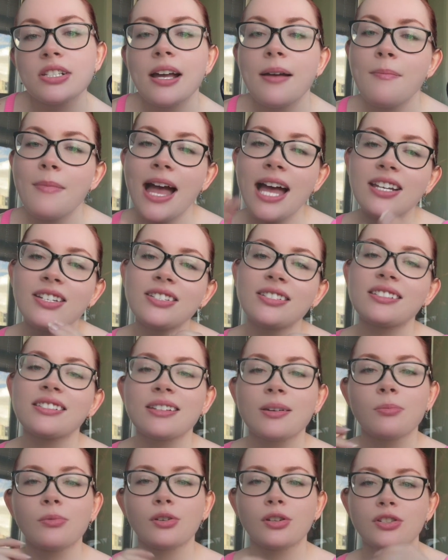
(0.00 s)
Imagine
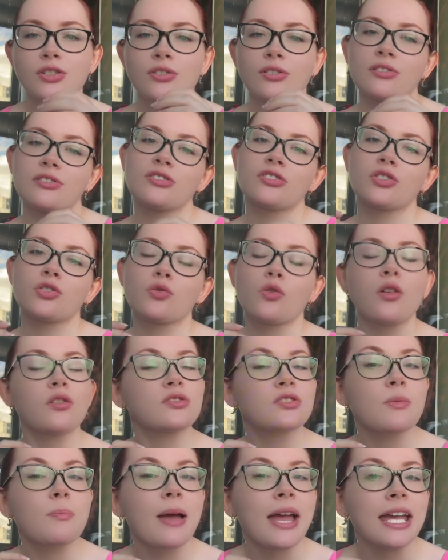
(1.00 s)
similar to
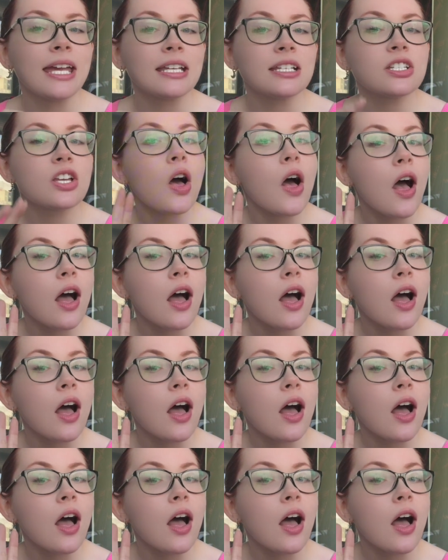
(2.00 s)
strokes of paint